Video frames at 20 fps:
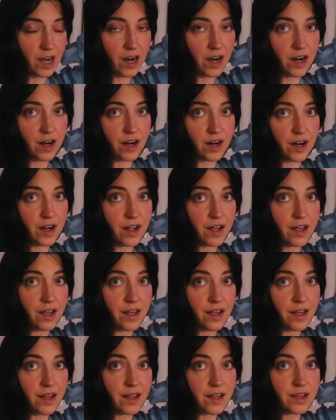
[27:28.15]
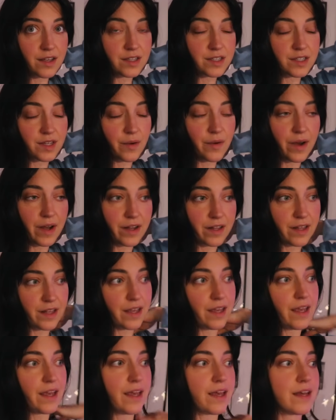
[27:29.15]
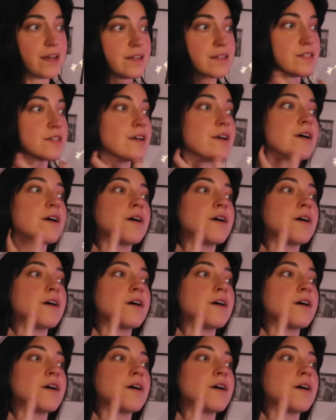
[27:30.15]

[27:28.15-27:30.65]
are so ugly, and